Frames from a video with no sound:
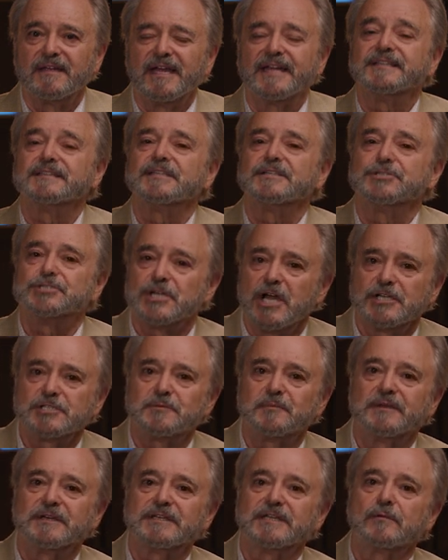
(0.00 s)
at the
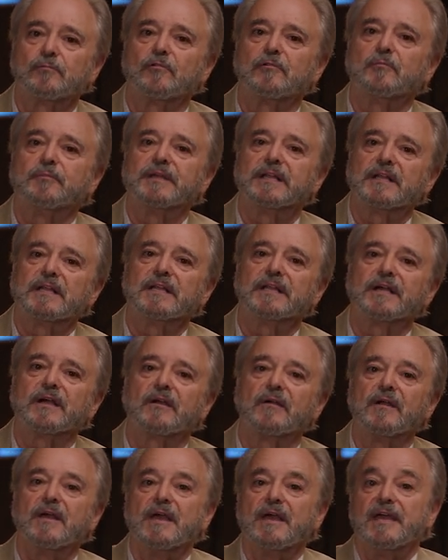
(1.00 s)
judgment that will be
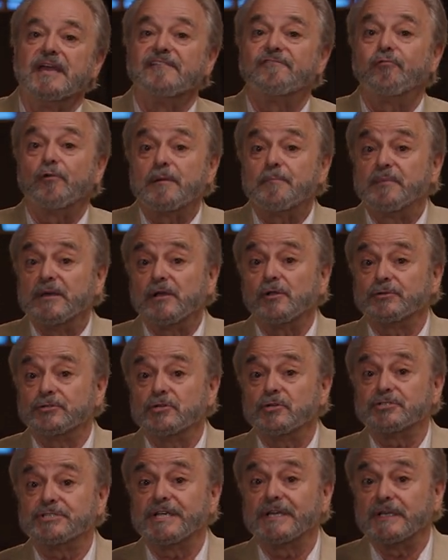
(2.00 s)
clear. If we built
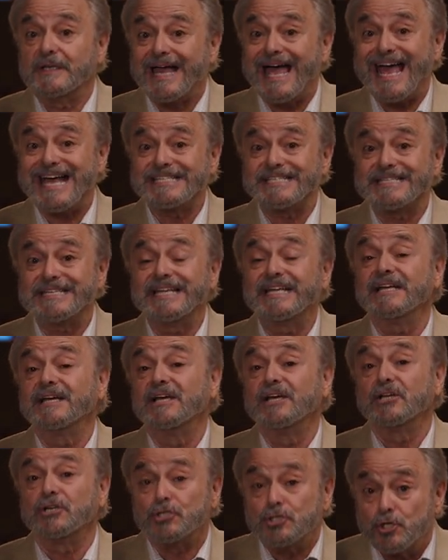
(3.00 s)
using
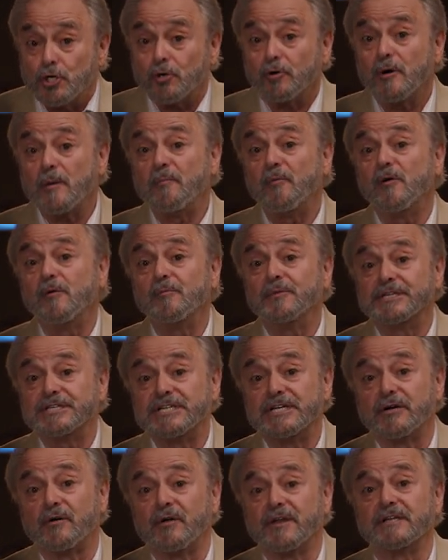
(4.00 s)
lasting, durable
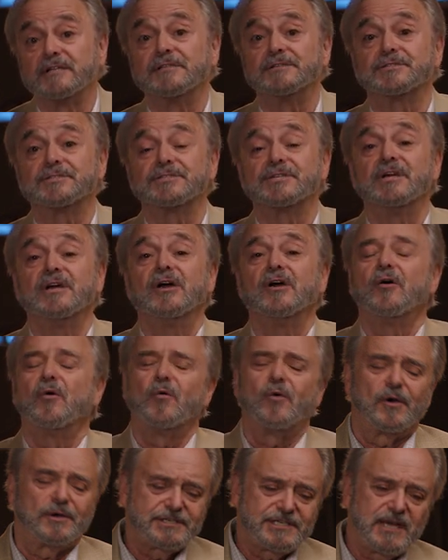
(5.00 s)
materials
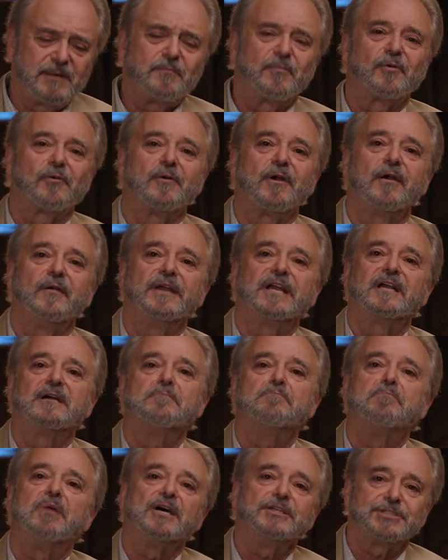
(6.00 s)
or temporary
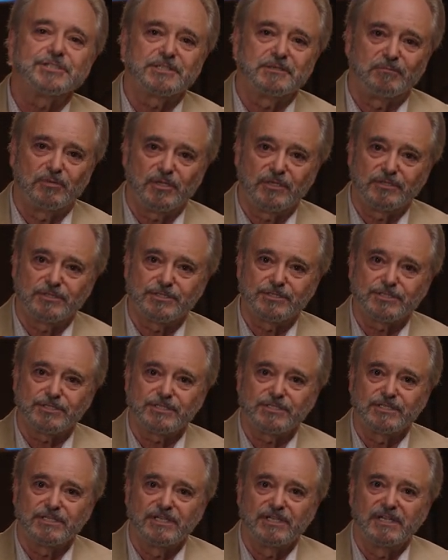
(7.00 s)

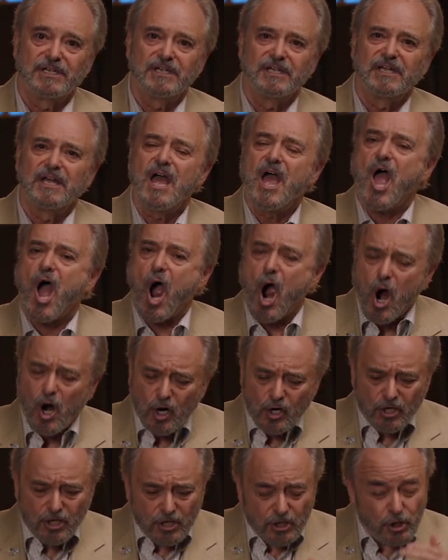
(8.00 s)
combustibles,
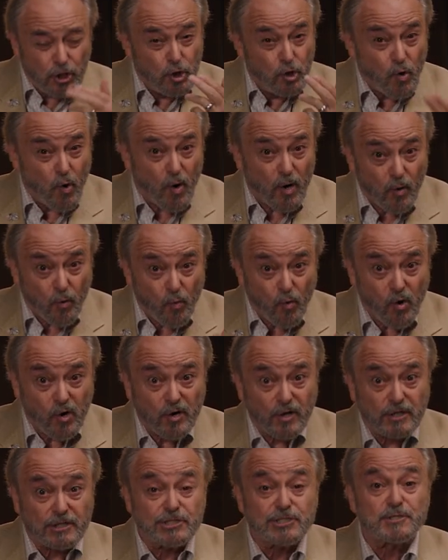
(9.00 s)
are your
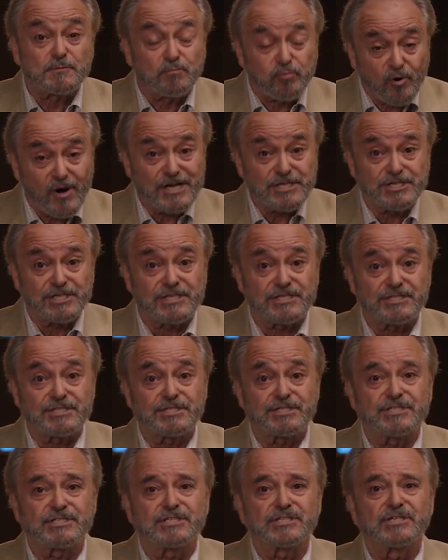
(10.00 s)
works
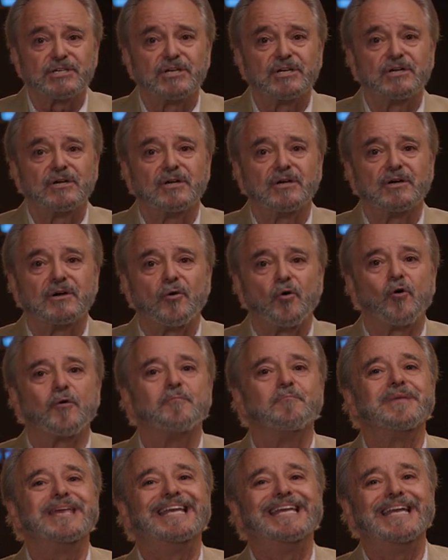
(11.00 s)
precious or
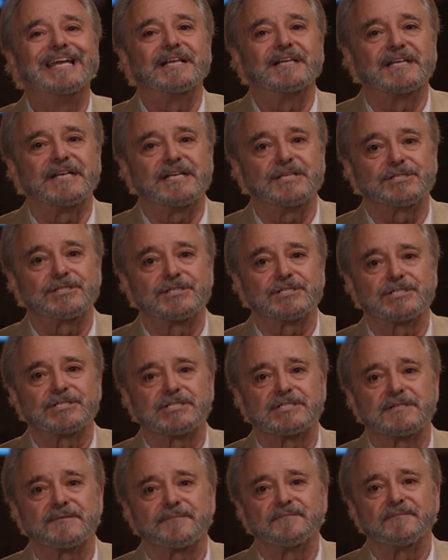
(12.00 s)

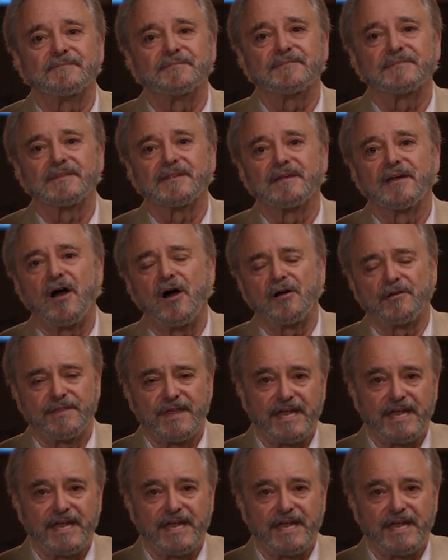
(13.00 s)
meaningless? Are